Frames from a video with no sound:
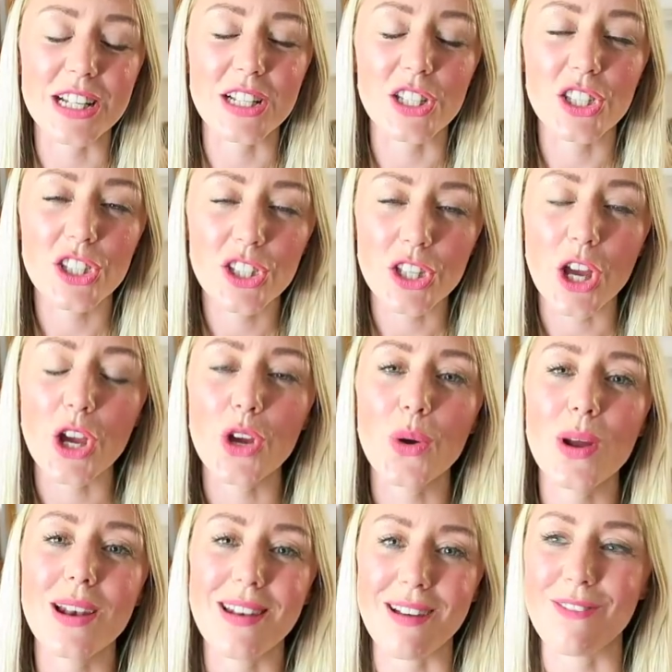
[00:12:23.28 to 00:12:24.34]
She is
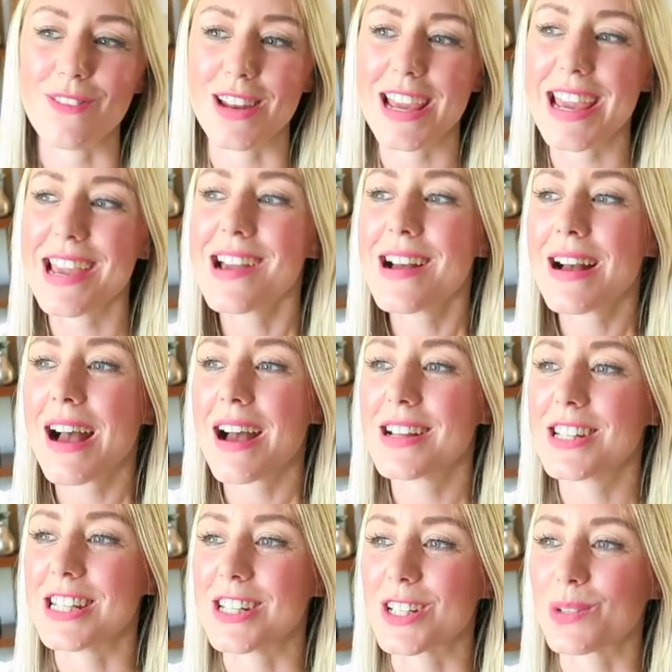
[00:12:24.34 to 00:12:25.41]
so lovely.
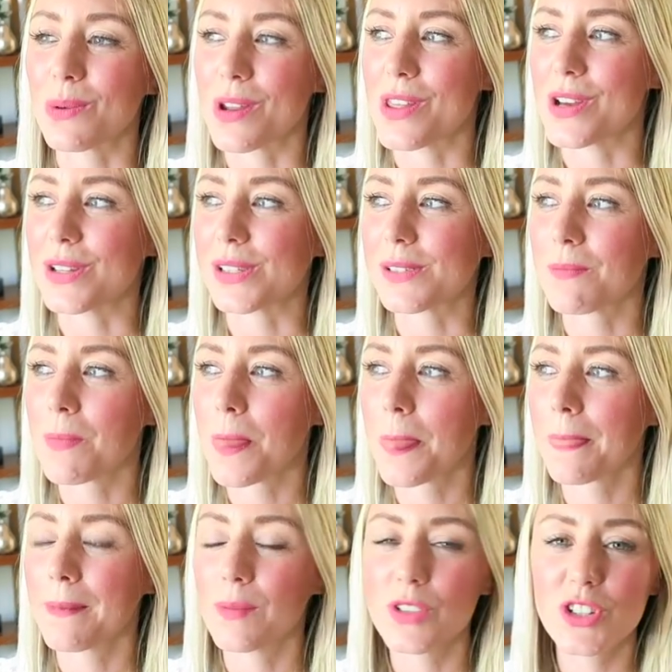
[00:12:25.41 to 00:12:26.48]
She's just one of those
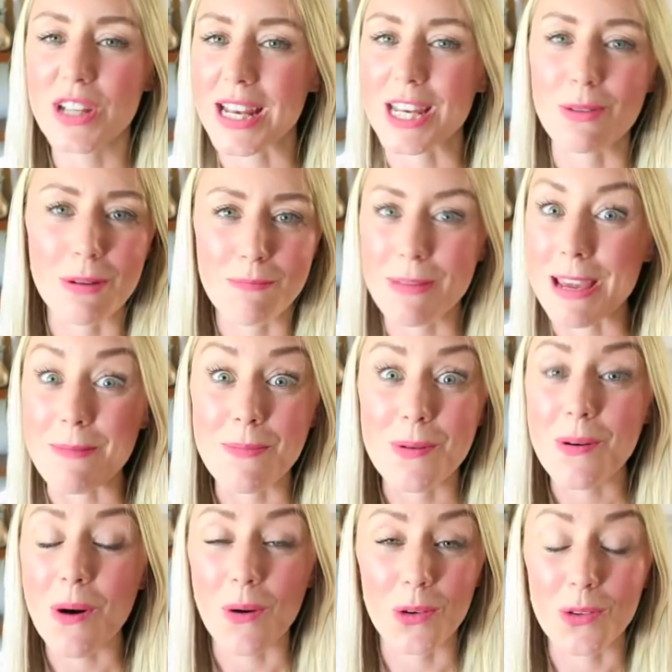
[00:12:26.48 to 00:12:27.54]
genuine
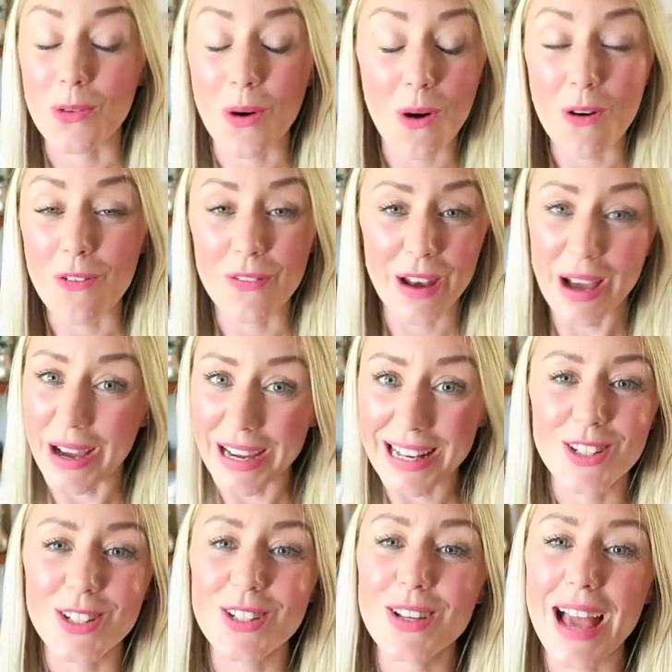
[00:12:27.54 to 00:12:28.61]
people on or offline.
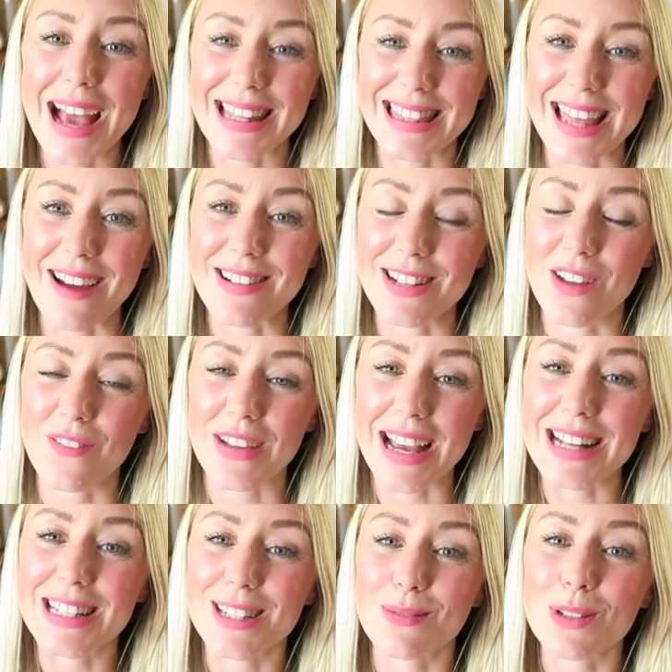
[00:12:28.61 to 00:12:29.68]
So do head there and don't
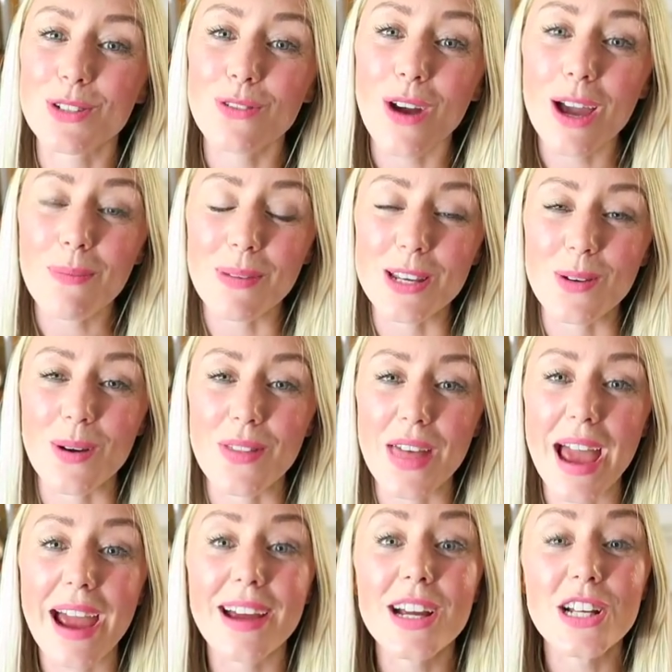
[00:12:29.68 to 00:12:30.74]
forget to subscribe when you are
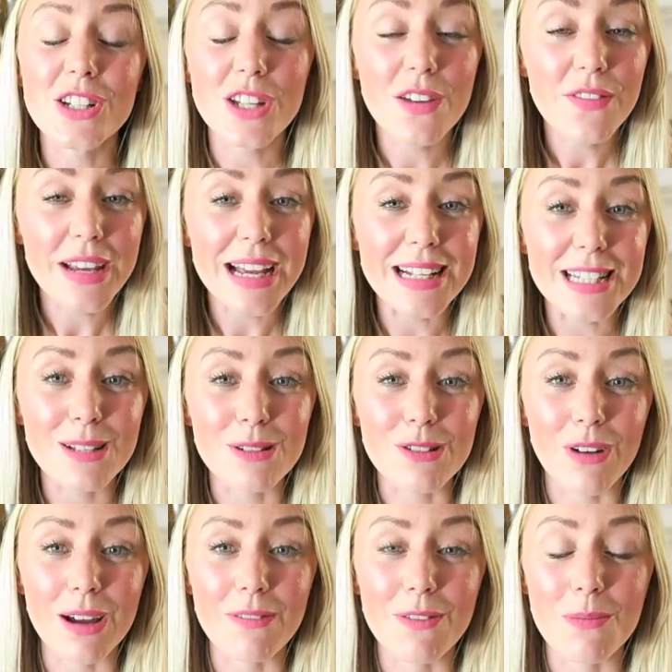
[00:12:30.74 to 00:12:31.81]
there. Don't forget to
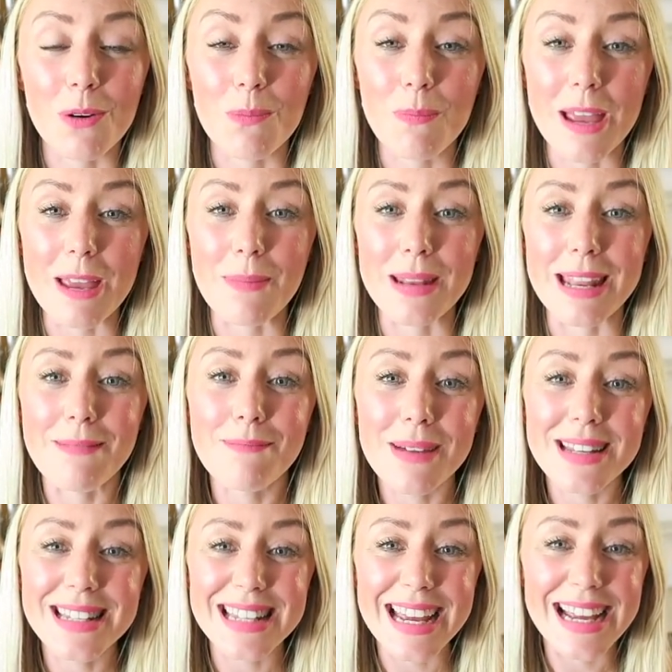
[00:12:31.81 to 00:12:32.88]
subscribe for more Baby Name
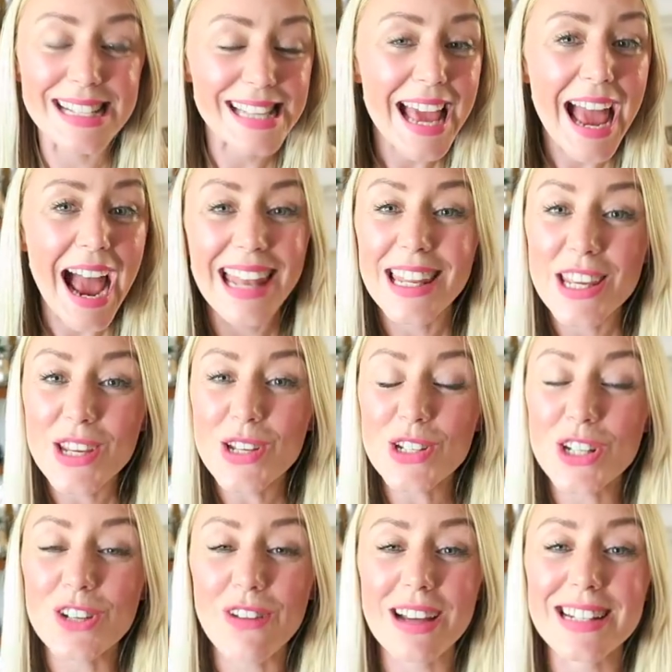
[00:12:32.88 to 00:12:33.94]
Mondays. And a
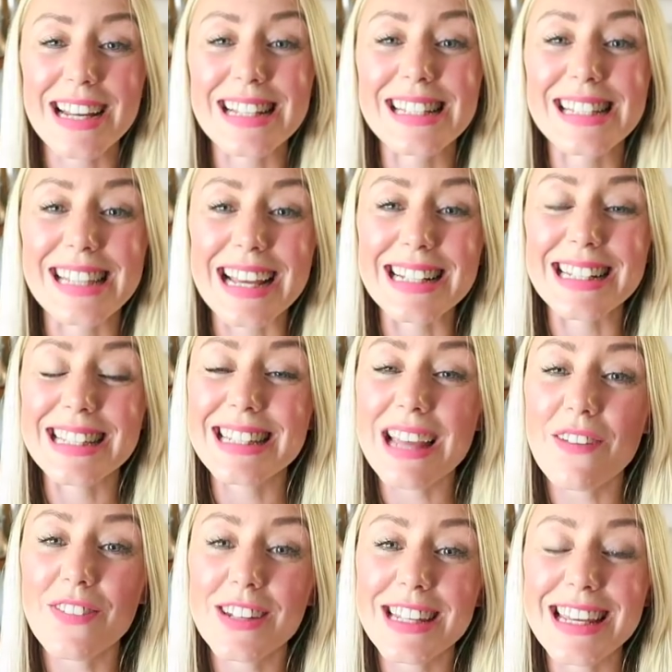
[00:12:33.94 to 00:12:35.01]
huge congratulations again to
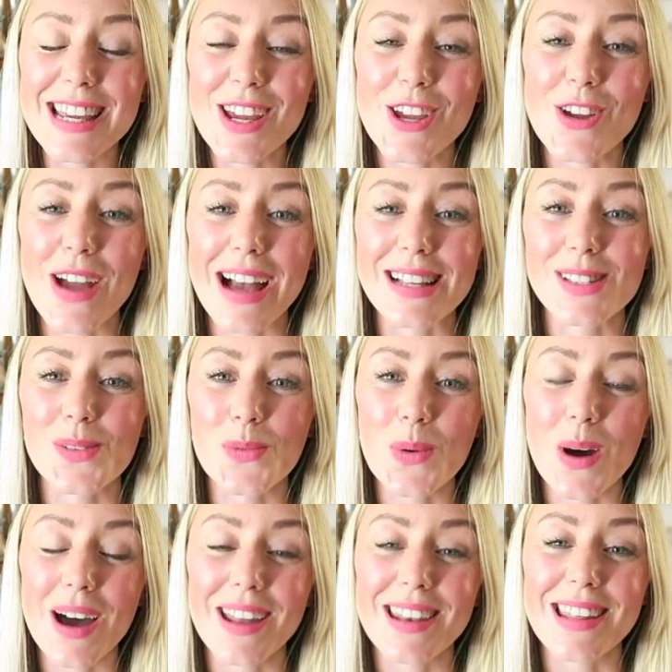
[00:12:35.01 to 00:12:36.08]
Stephanie, who has
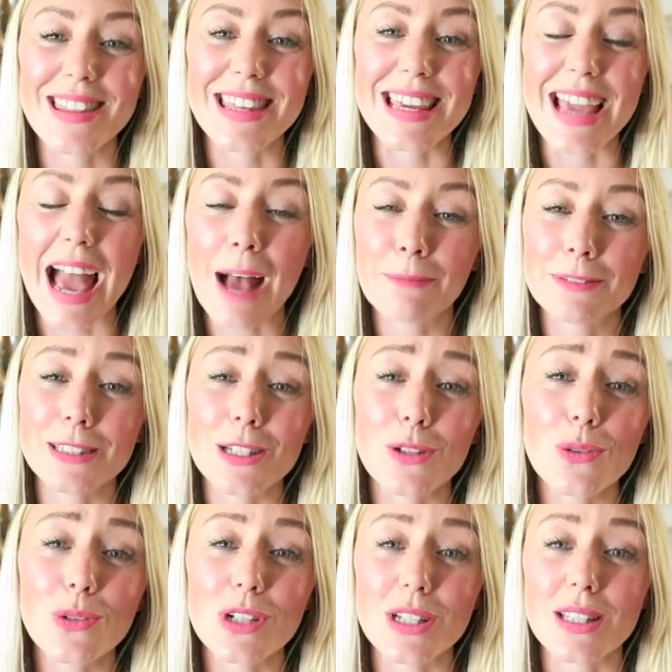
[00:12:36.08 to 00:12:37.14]
won the
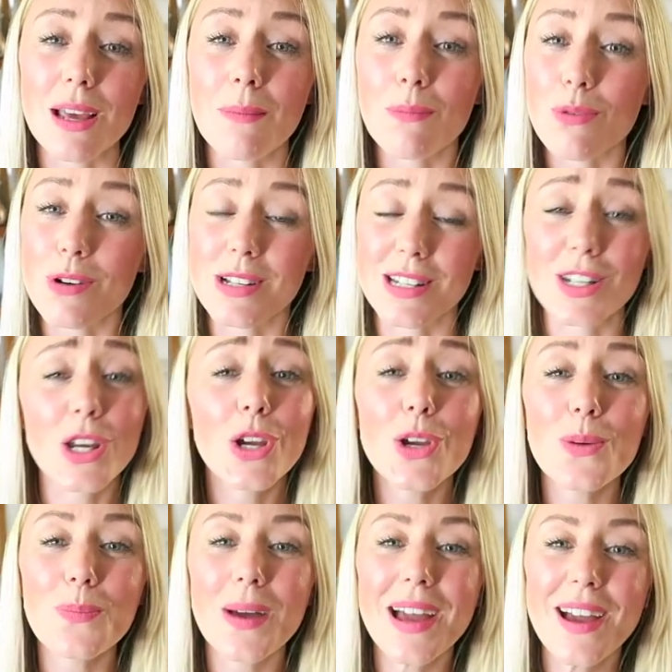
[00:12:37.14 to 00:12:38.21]
absolutely gorgeous embroidered
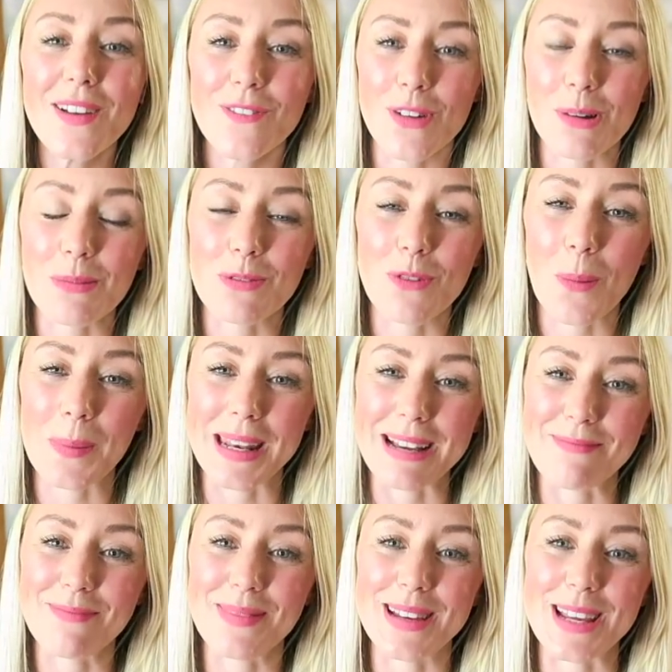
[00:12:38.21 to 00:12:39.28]
hoop from Robin
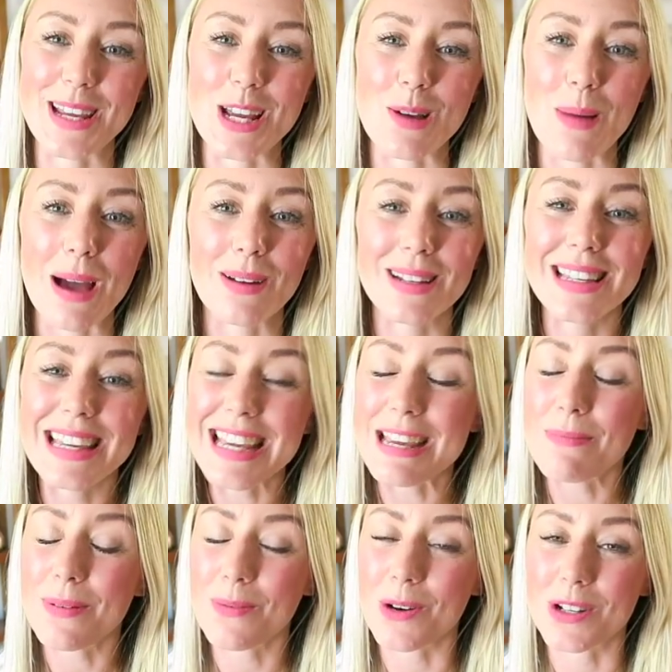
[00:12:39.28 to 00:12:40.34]
and Bloom. And
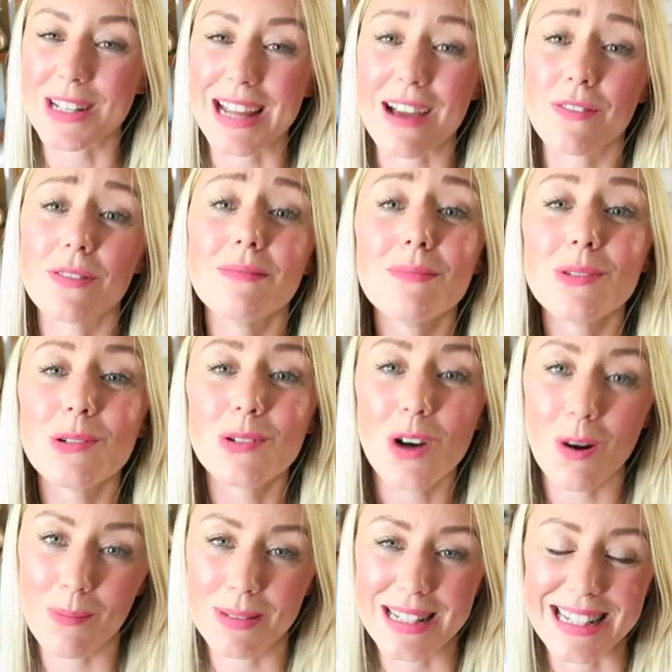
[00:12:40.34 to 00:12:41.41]
keep watching out for more
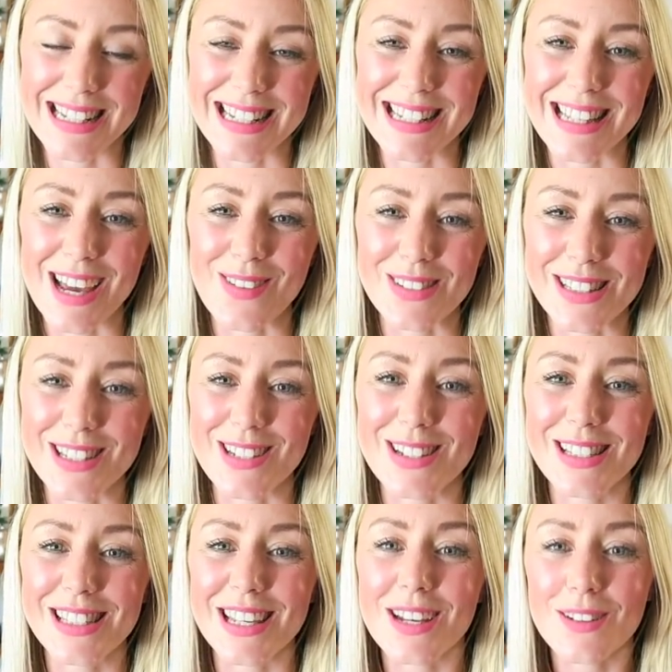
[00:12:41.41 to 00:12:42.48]
competitions I will do
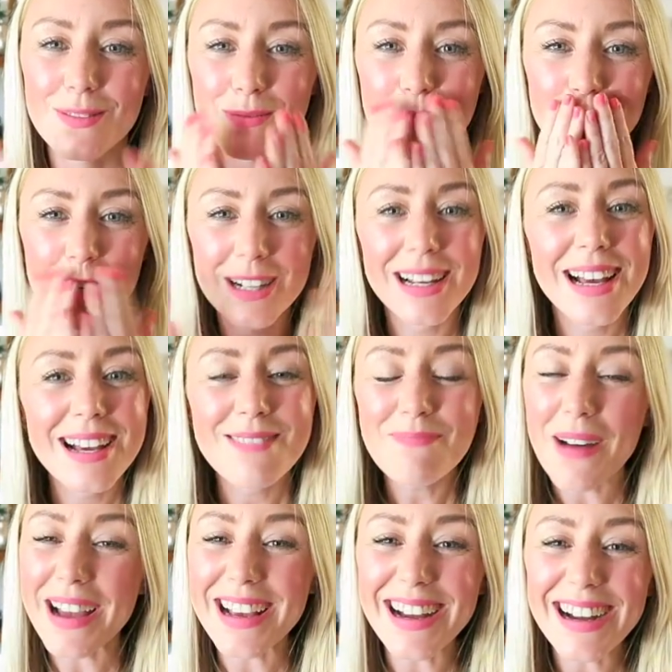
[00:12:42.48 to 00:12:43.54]
soon. Bye